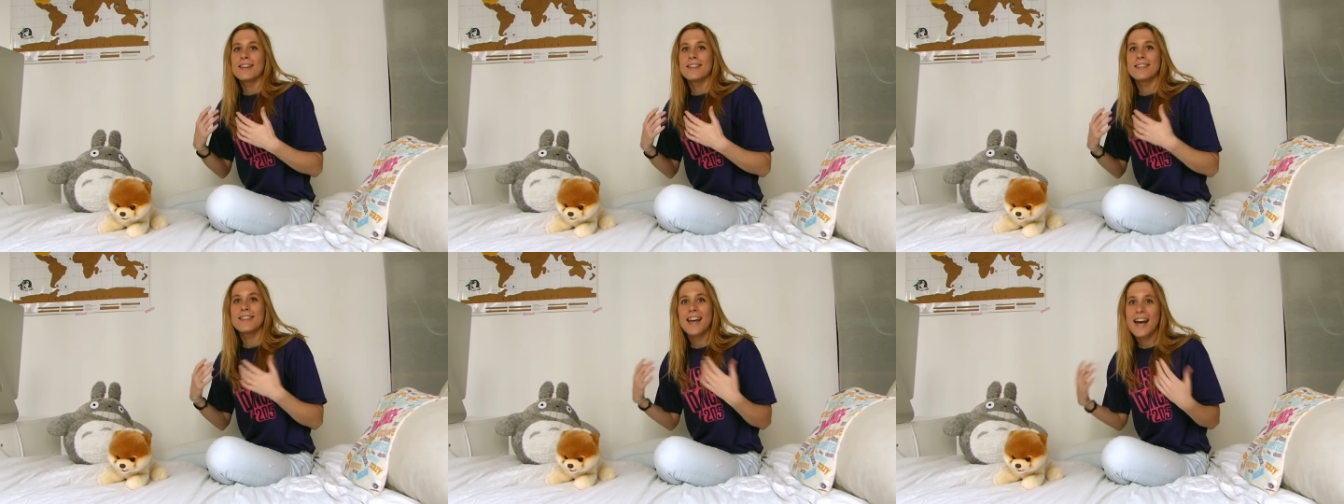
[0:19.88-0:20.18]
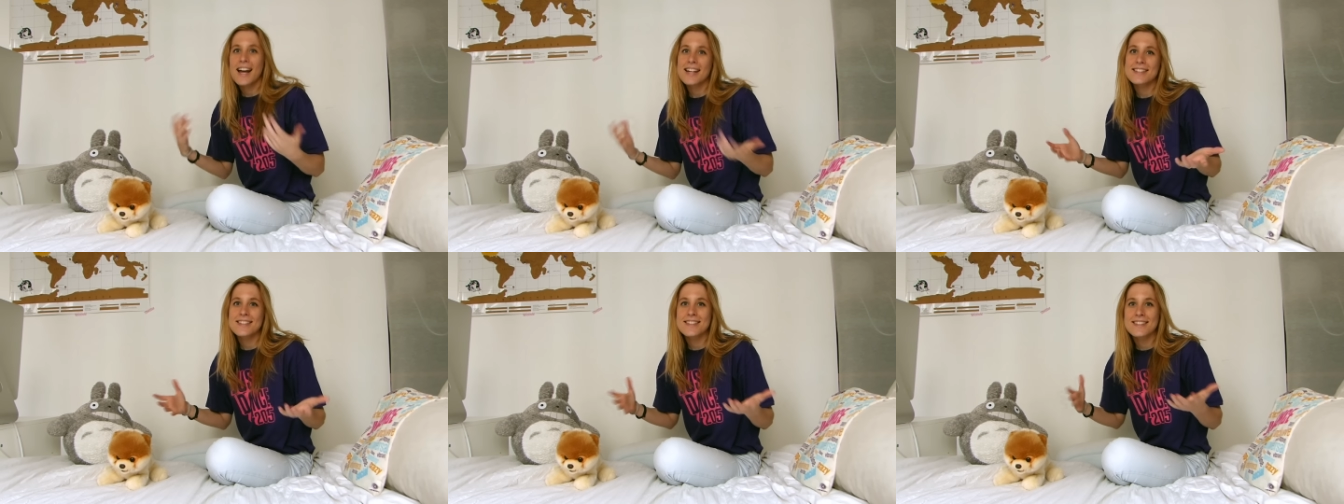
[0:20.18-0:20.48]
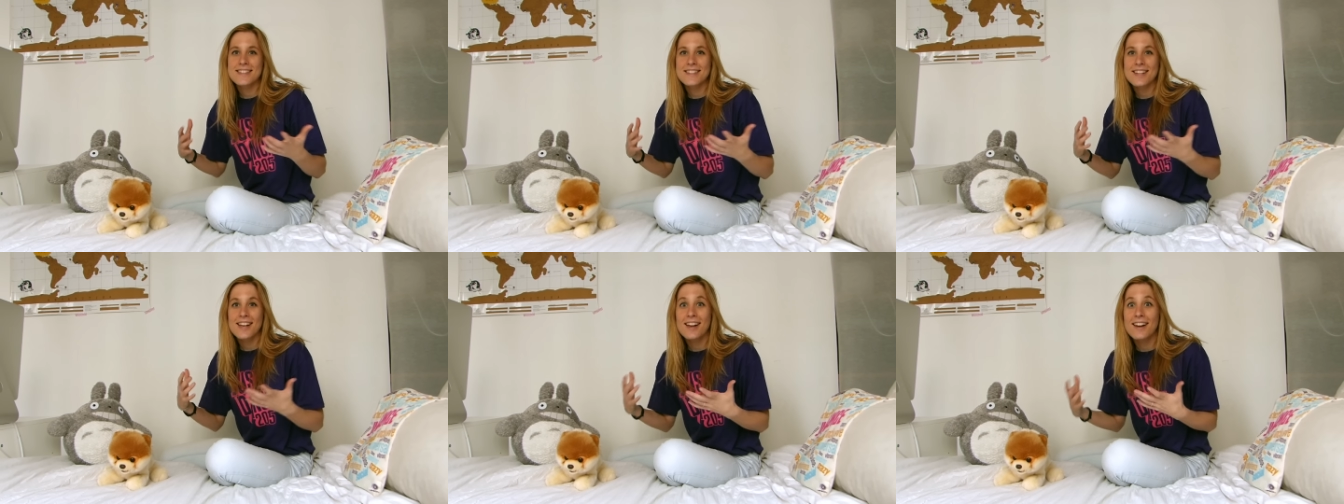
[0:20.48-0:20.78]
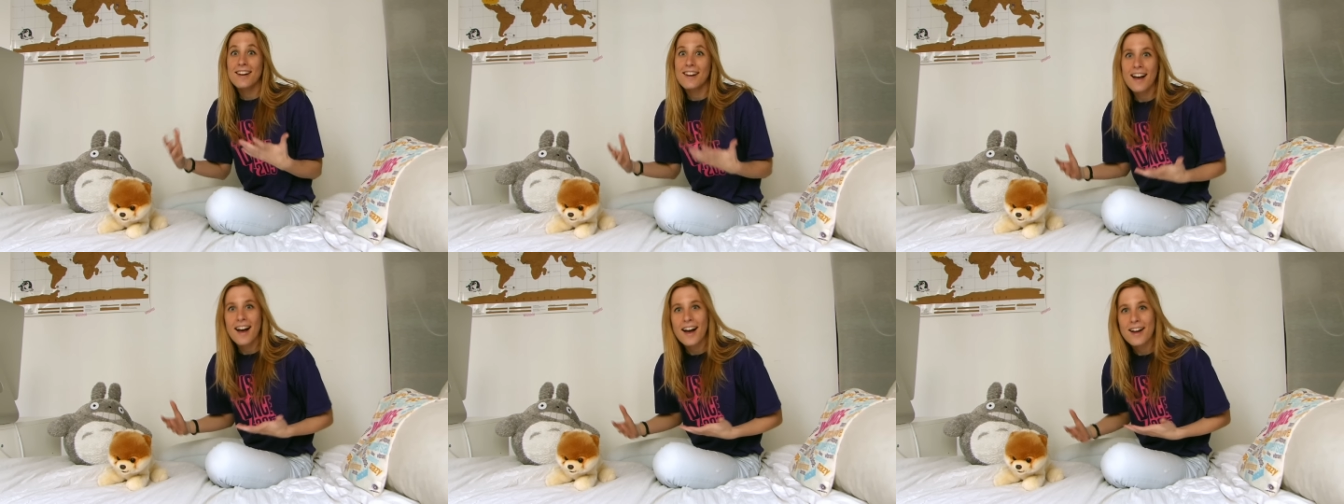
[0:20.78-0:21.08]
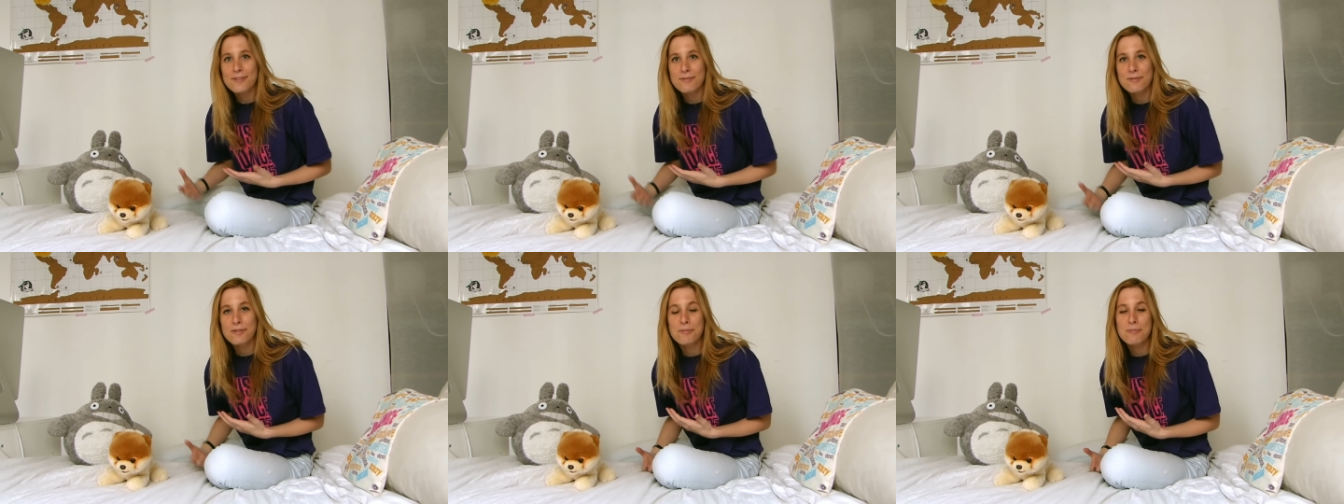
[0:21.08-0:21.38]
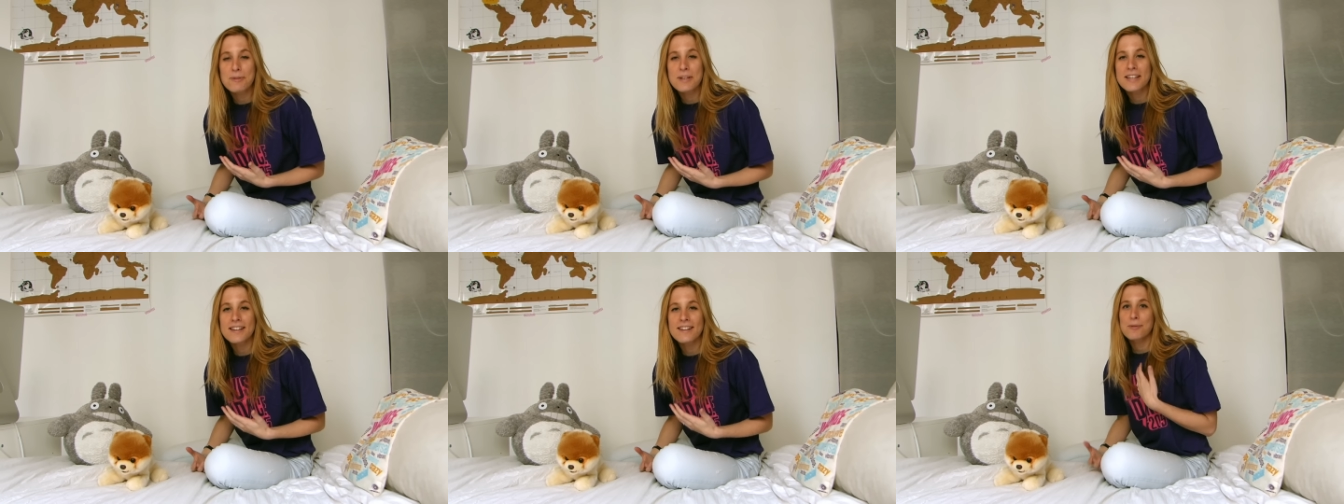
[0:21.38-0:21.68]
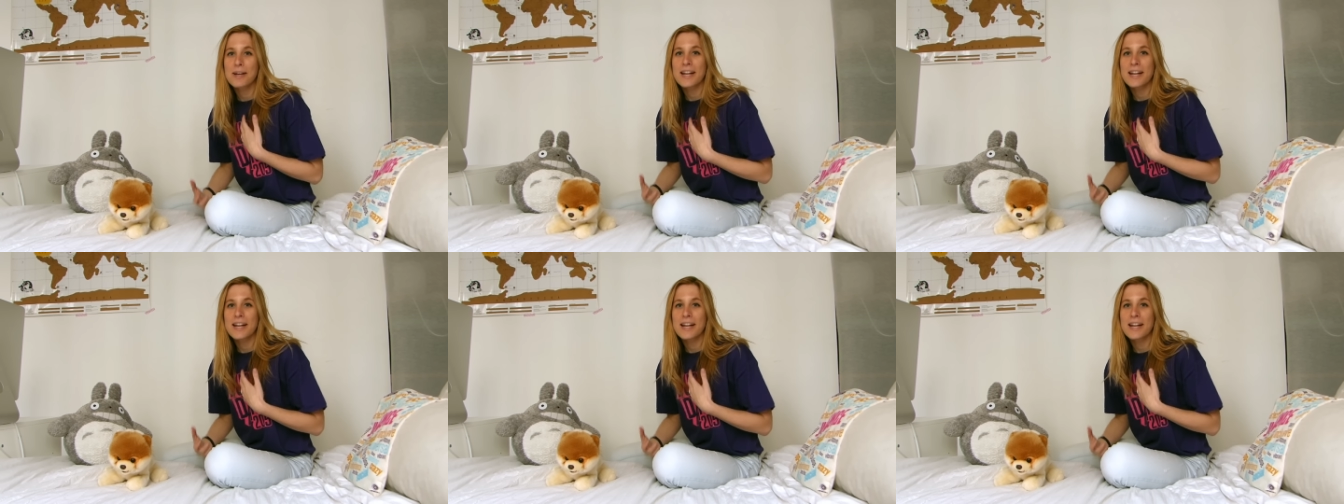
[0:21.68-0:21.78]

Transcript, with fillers: That's a lot for me.